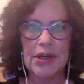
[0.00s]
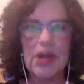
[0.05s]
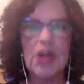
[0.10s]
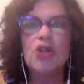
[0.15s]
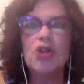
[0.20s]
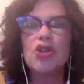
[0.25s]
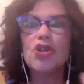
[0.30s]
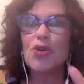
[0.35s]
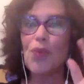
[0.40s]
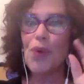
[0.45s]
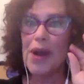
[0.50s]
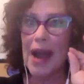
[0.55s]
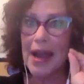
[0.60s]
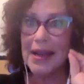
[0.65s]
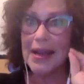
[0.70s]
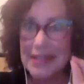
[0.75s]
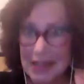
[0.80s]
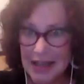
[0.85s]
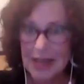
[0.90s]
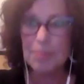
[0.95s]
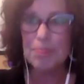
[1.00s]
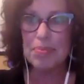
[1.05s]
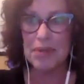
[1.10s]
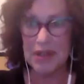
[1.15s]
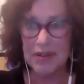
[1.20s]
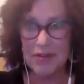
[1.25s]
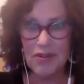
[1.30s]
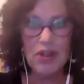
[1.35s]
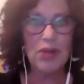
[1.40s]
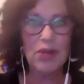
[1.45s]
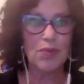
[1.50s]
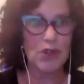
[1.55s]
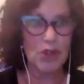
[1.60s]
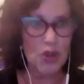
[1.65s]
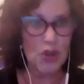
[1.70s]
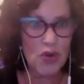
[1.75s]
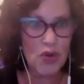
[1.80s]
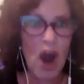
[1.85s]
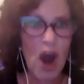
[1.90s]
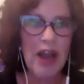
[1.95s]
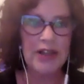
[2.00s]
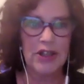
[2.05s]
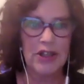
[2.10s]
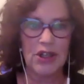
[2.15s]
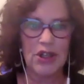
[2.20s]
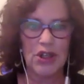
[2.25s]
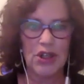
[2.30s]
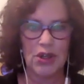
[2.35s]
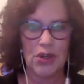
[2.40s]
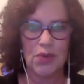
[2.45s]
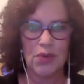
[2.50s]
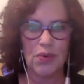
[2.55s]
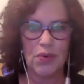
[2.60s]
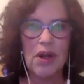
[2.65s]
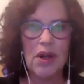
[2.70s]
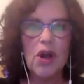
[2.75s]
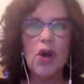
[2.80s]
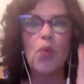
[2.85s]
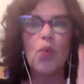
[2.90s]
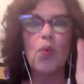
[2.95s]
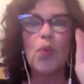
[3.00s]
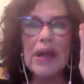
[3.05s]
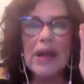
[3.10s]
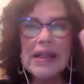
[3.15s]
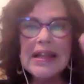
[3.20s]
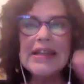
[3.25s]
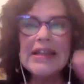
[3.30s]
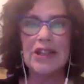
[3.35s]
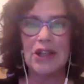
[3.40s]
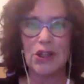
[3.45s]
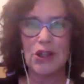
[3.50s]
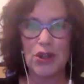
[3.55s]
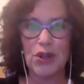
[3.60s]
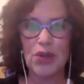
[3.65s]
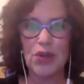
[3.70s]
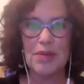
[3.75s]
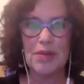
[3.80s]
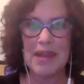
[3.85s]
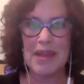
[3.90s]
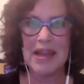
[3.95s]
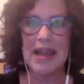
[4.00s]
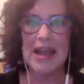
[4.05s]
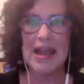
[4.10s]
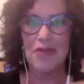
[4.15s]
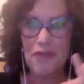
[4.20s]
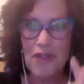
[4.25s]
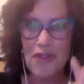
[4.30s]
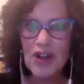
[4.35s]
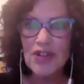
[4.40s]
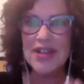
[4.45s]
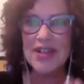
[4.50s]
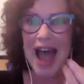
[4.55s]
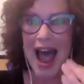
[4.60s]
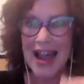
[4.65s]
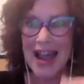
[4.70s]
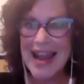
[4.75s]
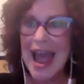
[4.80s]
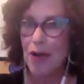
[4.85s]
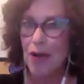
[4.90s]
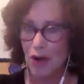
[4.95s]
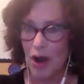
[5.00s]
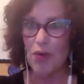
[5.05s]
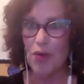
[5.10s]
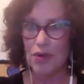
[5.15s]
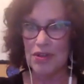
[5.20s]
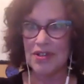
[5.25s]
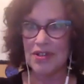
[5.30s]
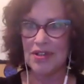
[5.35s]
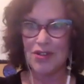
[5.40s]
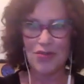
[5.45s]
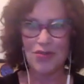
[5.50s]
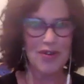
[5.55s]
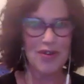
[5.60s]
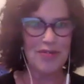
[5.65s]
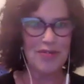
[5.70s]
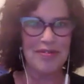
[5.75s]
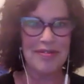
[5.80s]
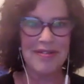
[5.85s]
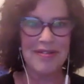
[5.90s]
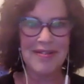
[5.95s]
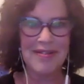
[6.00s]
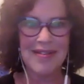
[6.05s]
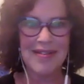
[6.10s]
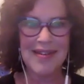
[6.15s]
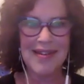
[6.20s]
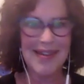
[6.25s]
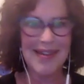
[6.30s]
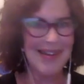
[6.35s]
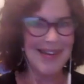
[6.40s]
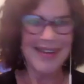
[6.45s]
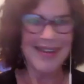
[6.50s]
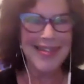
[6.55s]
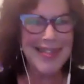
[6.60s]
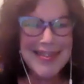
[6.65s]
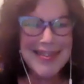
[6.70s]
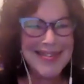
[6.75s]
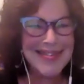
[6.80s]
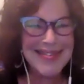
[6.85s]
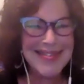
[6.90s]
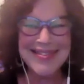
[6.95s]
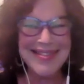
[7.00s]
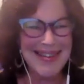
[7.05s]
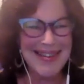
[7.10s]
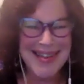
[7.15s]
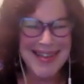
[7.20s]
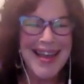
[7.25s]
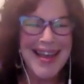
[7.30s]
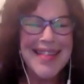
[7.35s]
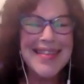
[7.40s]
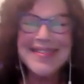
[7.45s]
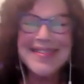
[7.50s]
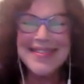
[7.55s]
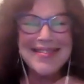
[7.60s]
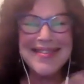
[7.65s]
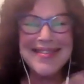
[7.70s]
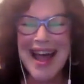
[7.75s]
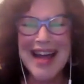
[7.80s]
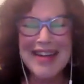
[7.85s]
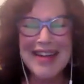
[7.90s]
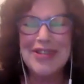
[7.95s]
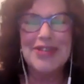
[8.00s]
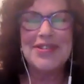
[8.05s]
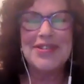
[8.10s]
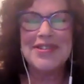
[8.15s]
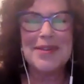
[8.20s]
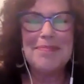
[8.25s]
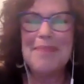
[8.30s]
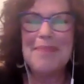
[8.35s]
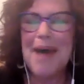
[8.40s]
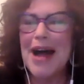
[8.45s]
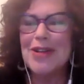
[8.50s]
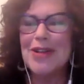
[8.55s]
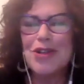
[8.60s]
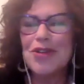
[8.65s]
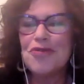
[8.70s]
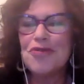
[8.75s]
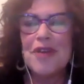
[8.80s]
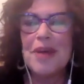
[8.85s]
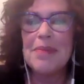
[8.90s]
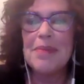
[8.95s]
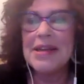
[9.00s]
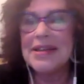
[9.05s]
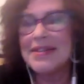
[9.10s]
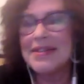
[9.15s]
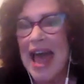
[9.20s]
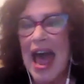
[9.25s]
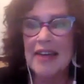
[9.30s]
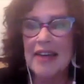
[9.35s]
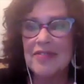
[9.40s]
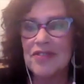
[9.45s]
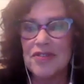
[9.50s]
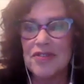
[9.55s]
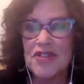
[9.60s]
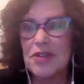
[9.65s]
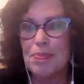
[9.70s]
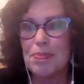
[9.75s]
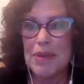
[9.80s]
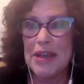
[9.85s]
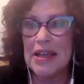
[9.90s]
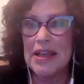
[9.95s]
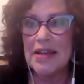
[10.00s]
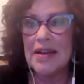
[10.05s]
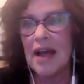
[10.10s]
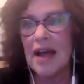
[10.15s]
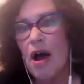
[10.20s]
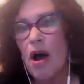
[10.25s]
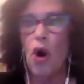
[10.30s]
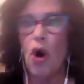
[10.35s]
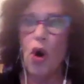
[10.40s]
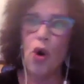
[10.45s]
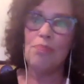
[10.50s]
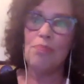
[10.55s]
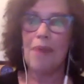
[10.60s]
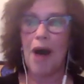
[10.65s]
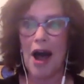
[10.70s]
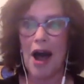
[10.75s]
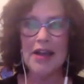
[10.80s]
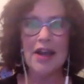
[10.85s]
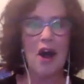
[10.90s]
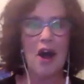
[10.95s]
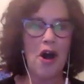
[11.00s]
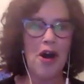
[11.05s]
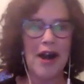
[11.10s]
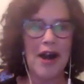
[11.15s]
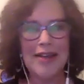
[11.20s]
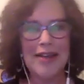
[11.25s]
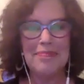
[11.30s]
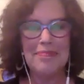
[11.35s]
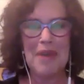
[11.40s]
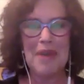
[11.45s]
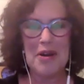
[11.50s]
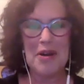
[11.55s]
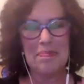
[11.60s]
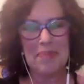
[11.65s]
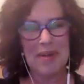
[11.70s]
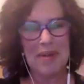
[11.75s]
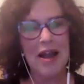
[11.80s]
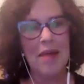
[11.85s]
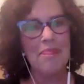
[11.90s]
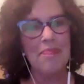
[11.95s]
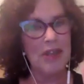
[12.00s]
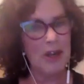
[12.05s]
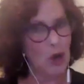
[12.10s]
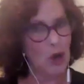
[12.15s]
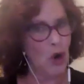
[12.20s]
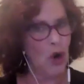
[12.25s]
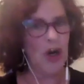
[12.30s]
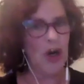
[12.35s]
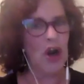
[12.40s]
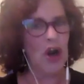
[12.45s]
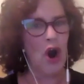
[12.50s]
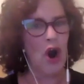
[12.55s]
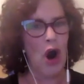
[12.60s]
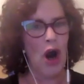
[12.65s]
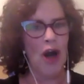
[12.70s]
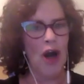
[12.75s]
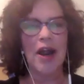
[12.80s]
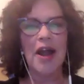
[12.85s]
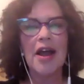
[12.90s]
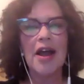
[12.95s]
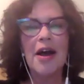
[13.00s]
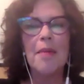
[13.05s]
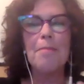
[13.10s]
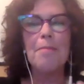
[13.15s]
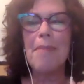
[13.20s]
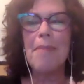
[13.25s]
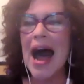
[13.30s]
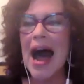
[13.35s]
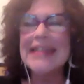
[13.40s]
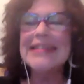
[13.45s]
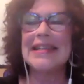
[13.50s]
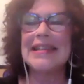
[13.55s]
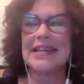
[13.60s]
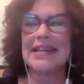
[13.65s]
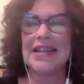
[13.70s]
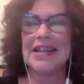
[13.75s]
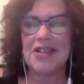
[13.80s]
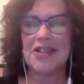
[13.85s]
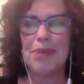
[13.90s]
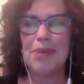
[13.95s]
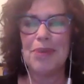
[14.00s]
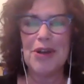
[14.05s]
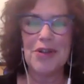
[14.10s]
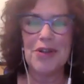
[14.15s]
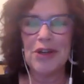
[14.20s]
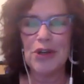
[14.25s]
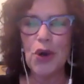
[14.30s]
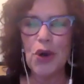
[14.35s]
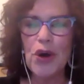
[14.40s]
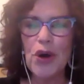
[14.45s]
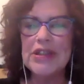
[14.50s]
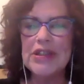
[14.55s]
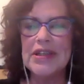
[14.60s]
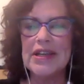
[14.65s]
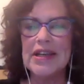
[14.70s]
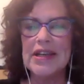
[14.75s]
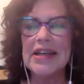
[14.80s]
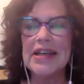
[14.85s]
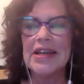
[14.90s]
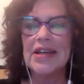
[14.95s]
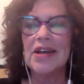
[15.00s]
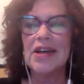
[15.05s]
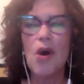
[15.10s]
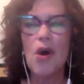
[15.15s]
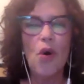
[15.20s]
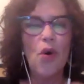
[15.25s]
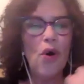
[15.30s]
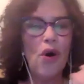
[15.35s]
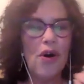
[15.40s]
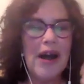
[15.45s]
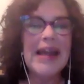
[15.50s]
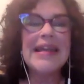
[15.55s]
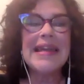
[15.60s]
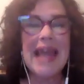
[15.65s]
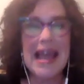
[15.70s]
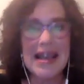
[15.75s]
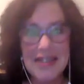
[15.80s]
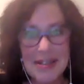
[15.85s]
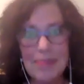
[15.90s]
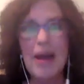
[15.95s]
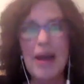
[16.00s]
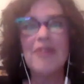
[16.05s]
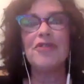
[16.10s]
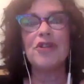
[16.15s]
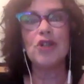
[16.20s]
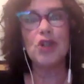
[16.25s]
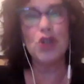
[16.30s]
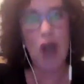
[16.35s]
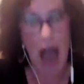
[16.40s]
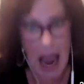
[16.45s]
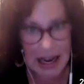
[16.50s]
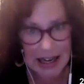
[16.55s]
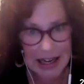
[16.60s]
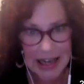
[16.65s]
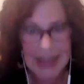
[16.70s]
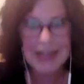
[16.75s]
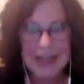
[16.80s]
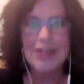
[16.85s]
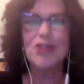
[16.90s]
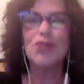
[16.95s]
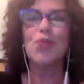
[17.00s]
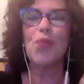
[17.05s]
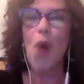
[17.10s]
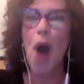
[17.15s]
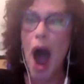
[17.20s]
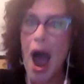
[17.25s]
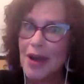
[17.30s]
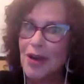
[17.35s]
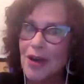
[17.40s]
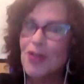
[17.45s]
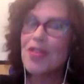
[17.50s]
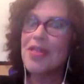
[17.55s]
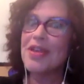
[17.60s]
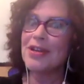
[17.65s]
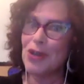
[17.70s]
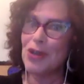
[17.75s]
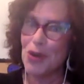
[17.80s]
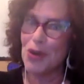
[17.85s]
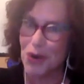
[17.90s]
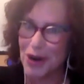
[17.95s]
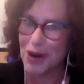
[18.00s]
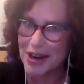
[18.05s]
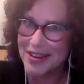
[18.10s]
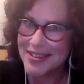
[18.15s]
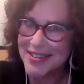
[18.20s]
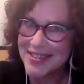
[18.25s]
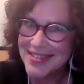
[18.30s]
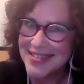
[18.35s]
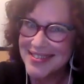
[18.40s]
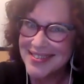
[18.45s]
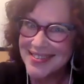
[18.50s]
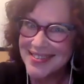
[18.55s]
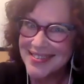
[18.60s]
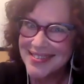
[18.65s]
So, what I didn't believe she was trying to do, willing to do to me at first, I now know is the truth. This isn't this is not just some macho feminist act of speed. Oh, my car has better pickup than your car. My dick is bigger than your dick. Or I guess my vagina is wider than yours.